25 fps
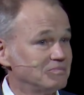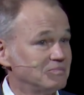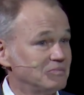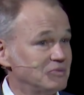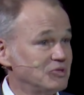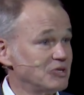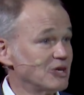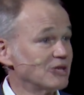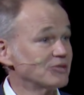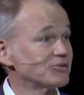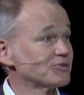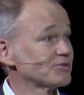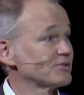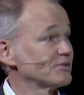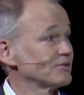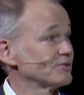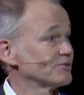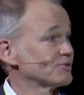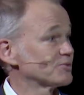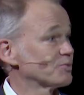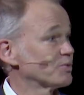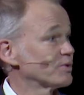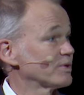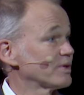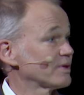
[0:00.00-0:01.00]
does
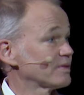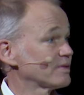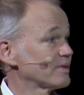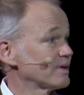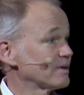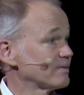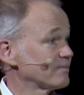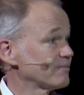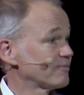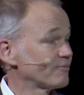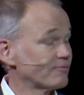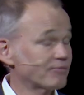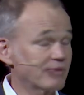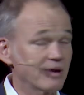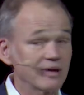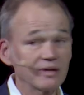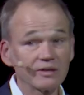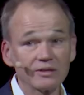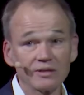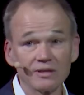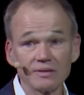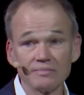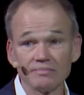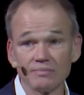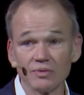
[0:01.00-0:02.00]
things with it that,
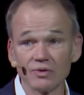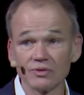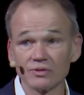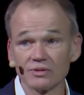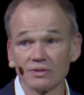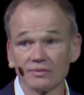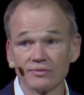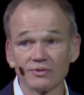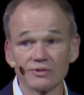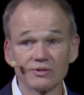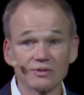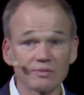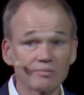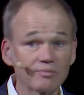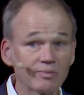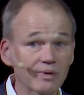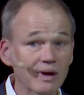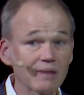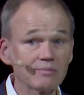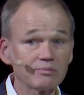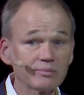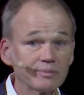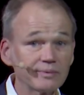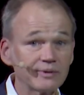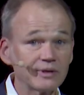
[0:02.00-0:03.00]
frankly, most of us are
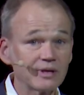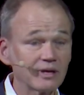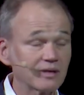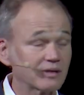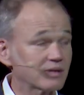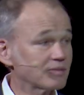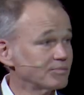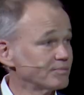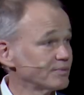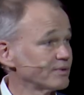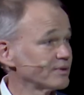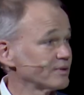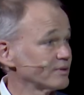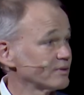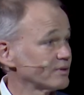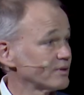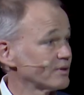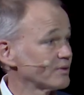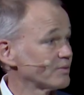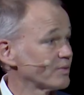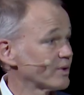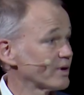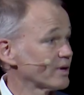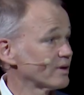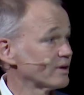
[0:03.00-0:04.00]
probably not completely
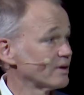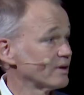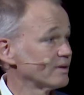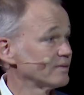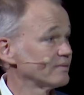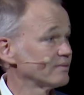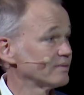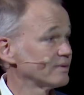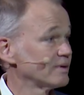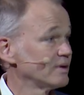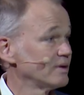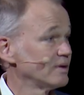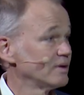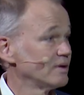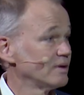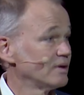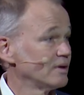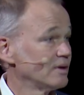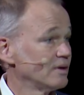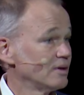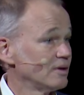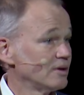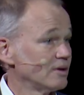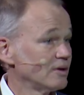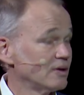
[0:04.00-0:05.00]
aware
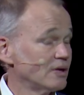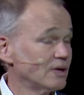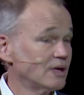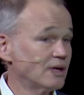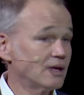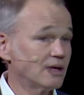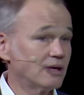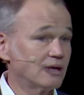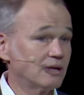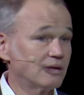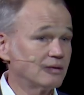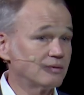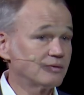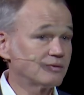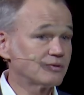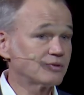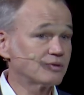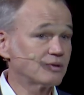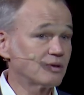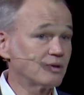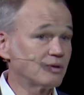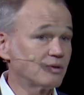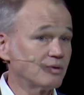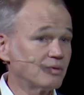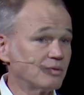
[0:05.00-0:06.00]
of.
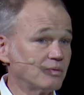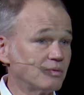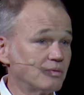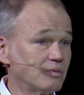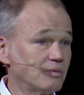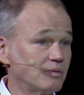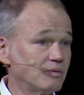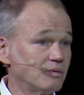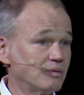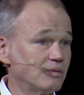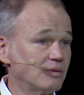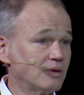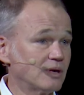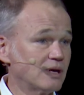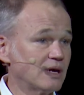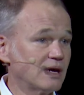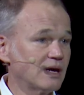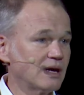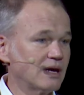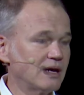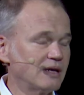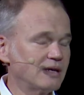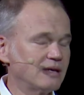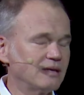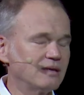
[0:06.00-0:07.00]
So
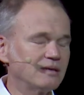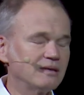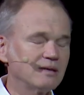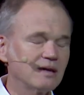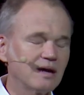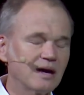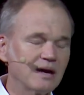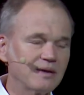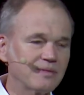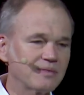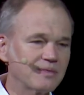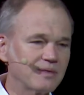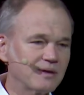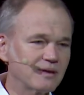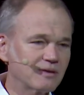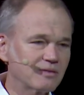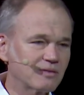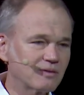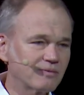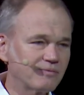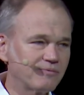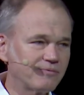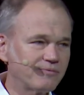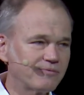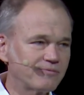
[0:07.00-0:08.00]
I think the
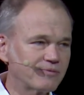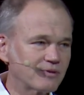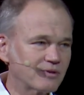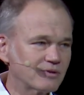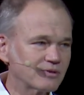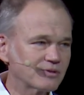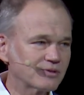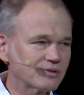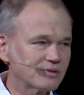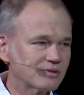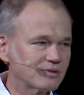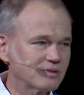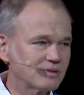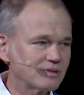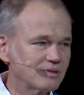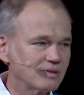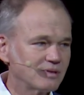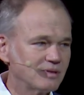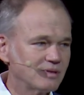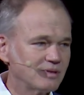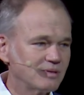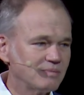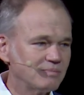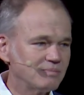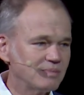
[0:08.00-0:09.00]
first
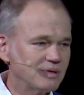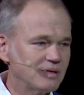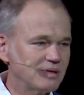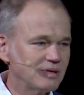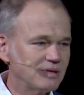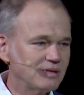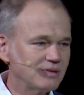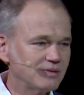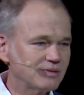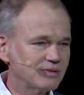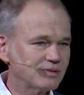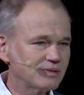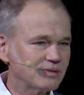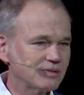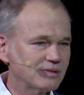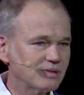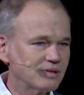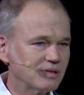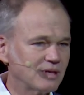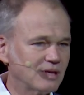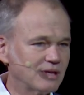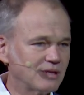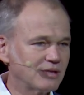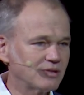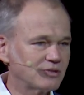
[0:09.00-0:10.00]
piece
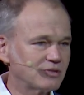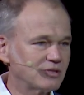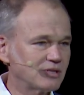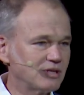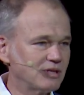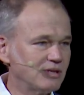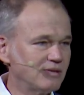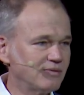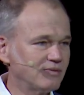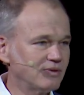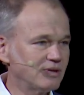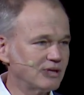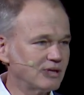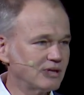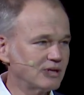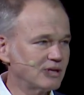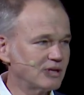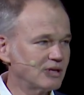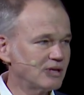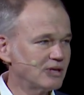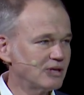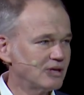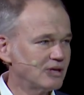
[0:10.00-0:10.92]
in achieving